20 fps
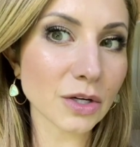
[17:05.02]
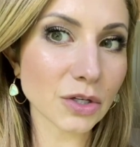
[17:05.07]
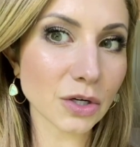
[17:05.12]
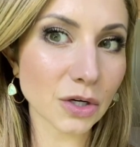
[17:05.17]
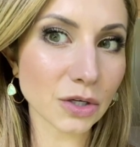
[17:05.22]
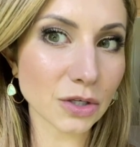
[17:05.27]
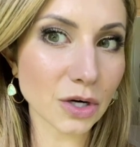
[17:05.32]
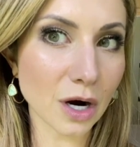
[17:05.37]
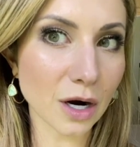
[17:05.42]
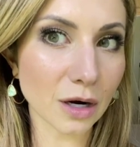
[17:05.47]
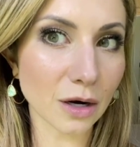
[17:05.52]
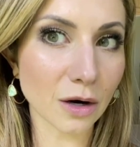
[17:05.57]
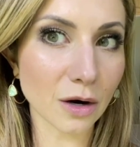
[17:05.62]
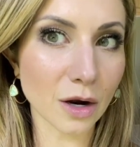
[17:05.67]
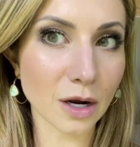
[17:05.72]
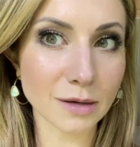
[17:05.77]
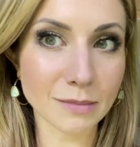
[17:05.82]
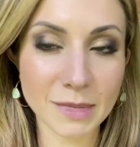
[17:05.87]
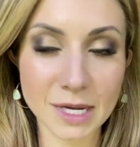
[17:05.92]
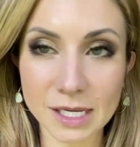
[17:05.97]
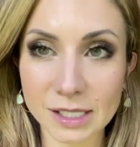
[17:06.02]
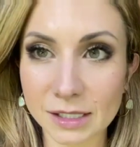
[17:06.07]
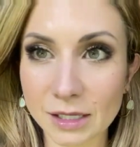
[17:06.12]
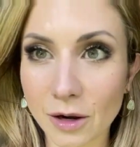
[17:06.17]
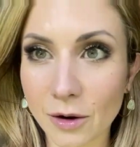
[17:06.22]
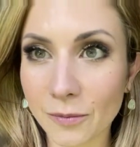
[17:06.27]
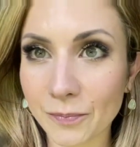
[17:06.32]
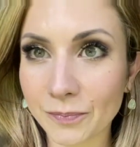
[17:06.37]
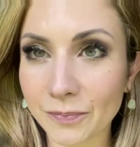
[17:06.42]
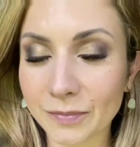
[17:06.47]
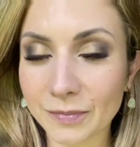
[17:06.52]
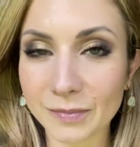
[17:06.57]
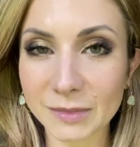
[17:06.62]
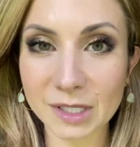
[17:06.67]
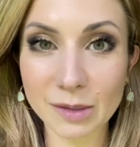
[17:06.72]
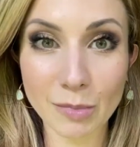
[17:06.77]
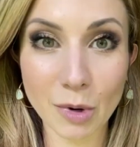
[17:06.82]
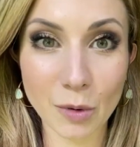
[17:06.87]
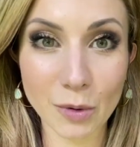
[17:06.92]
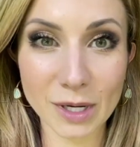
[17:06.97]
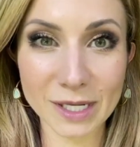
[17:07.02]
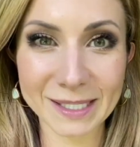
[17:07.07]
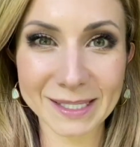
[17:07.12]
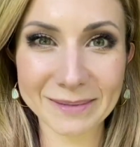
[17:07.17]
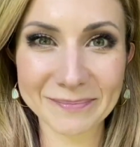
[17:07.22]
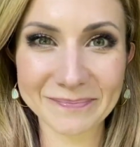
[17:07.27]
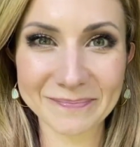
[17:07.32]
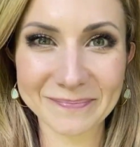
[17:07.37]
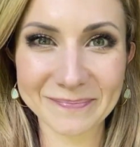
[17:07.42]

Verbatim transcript: turned darker on me, so it's a bonus.